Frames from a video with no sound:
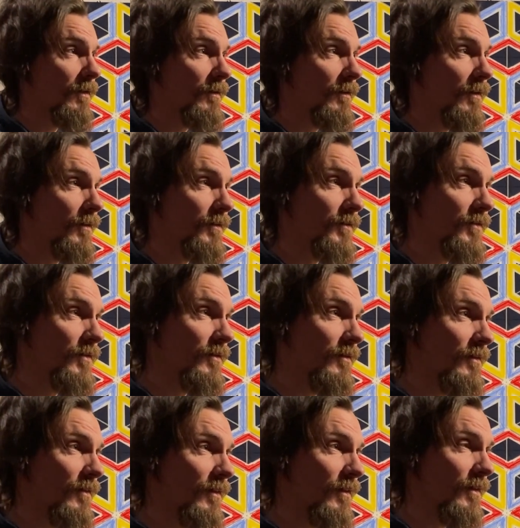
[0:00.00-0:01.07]
There's
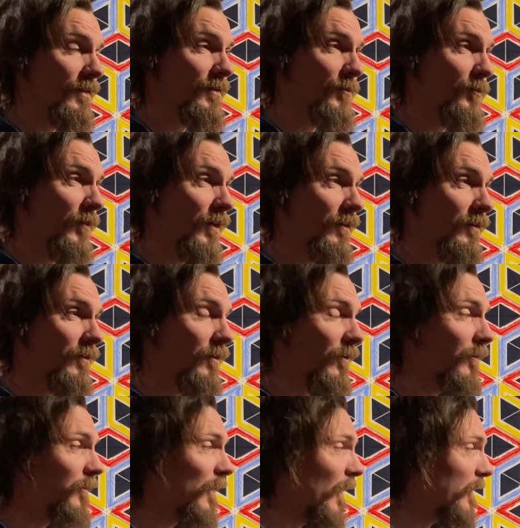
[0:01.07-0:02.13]
this weird
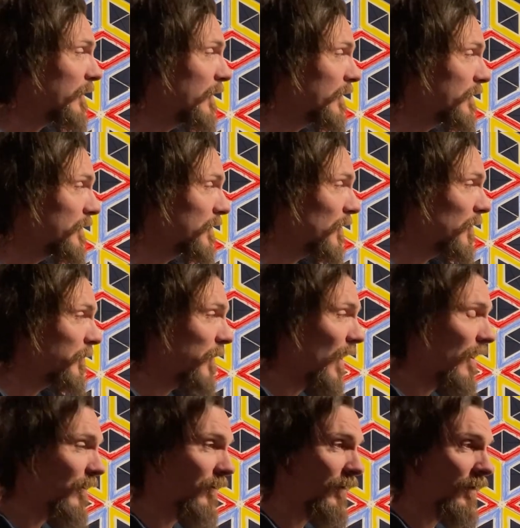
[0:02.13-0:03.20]
correctness
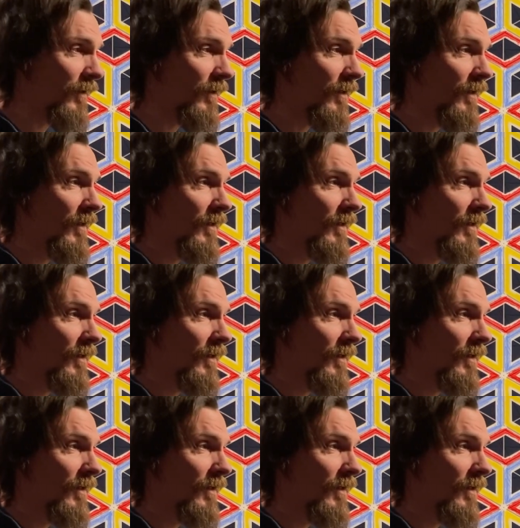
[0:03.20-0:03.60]
about it.